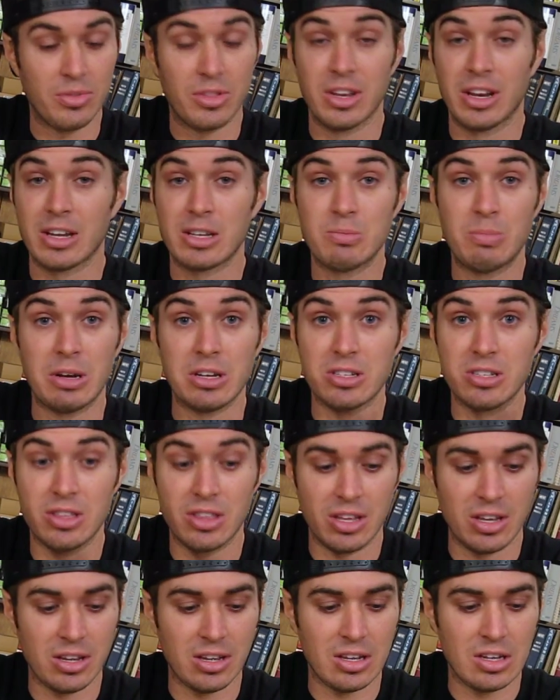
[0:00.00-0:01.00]
the next best
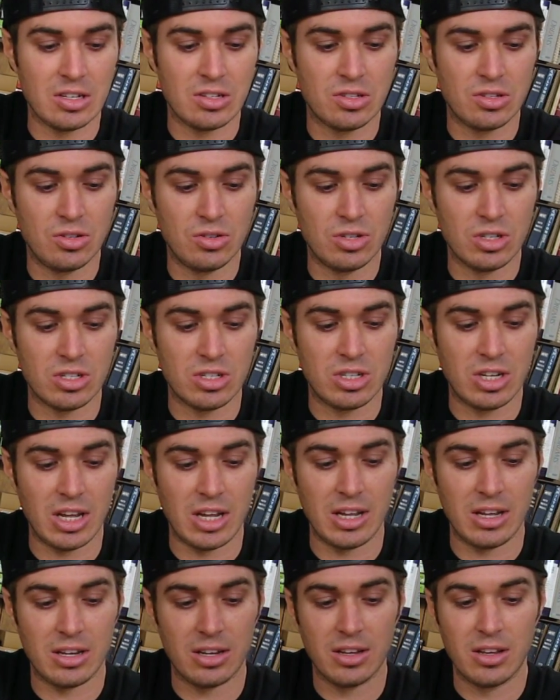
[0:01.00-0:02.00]
thing is to just
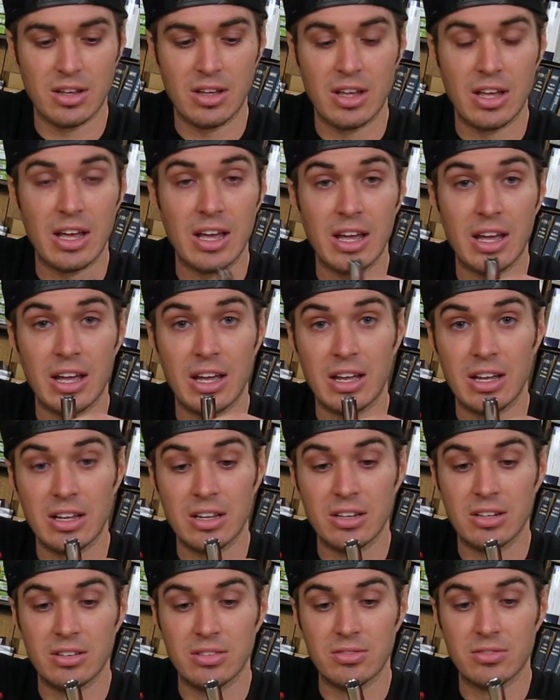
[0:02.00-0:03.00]
take
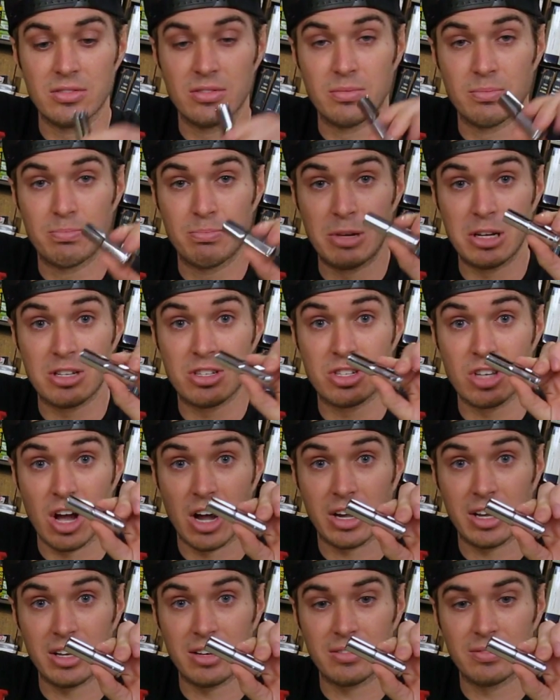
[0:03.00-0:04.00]
a big
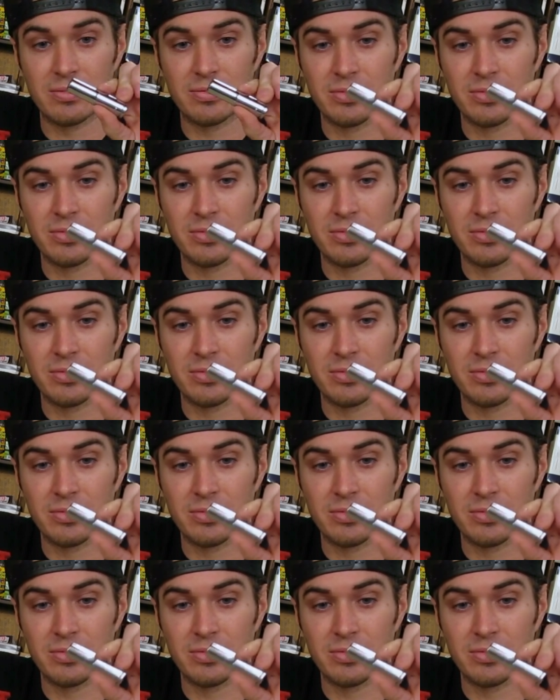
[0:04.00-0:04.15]
socket,